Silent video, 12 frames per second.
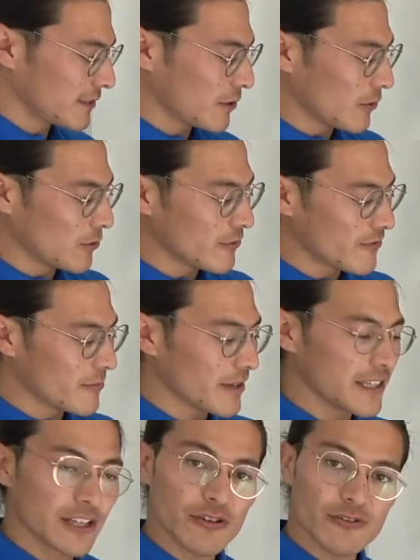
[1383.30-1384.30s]
All of them are
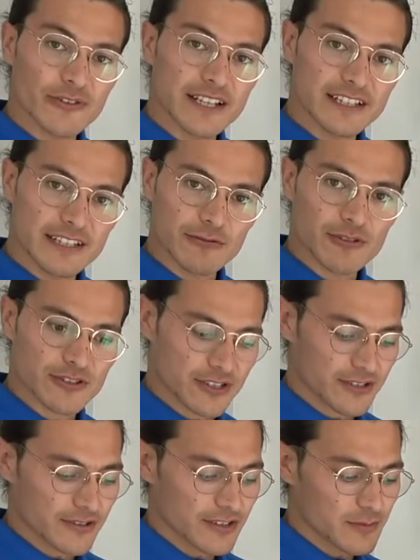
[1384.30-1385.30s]
eco-friendly
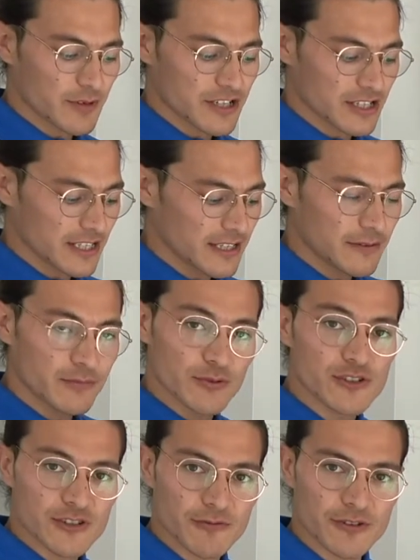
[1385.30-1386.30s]
waters, especially
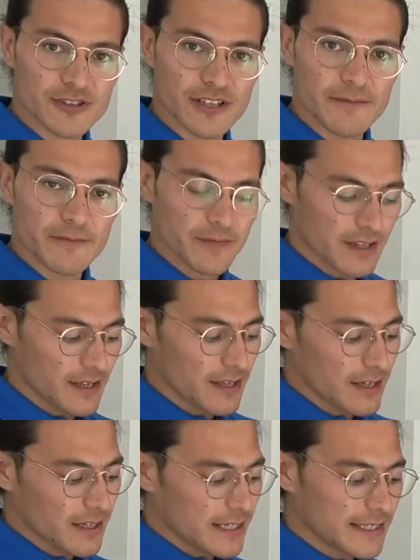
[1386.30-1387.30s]
beauty water.
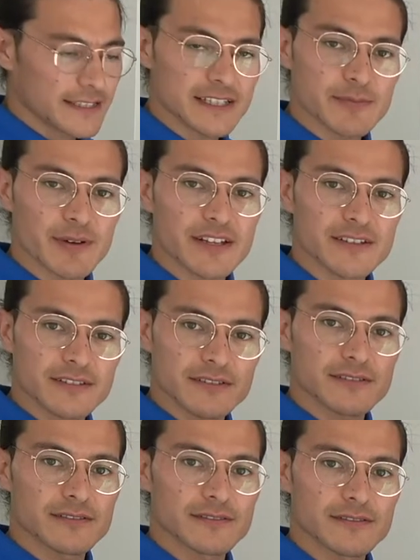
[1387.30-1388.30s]
Ladies spend
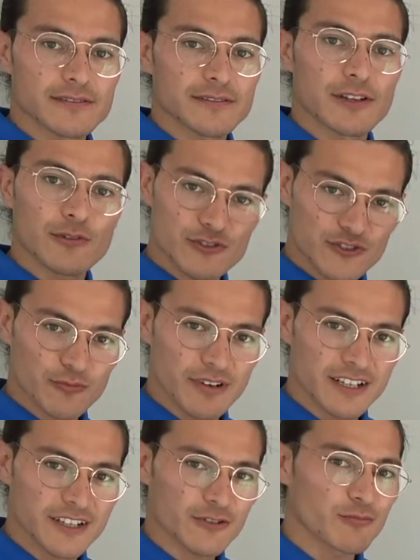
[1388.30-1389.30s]
loads of
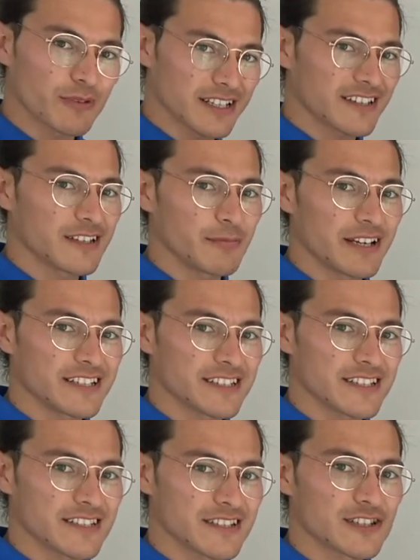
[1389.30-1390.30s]
money on monthly
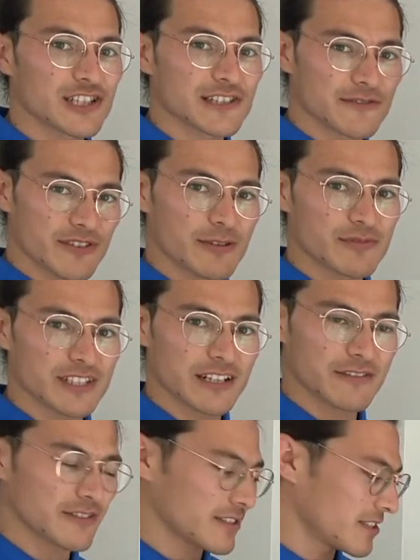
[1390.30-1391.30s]
basis just for
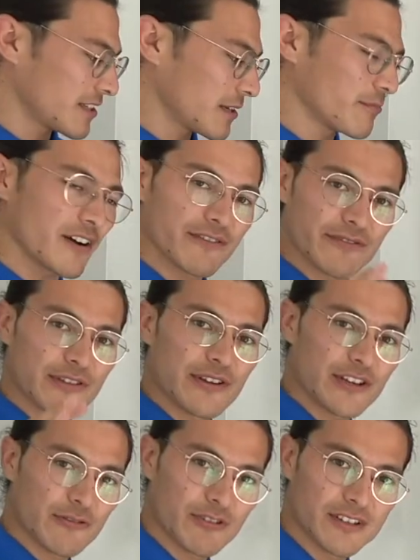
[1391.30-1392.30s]
themselves, above
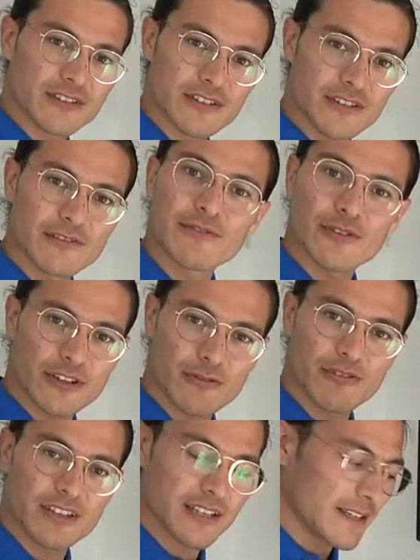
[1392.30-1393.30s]
30 quid, 40
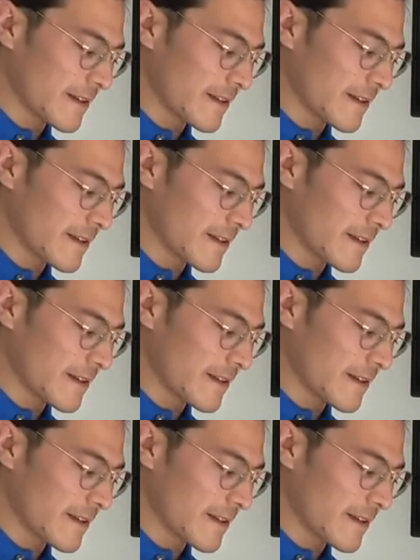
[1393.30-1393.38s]
quid,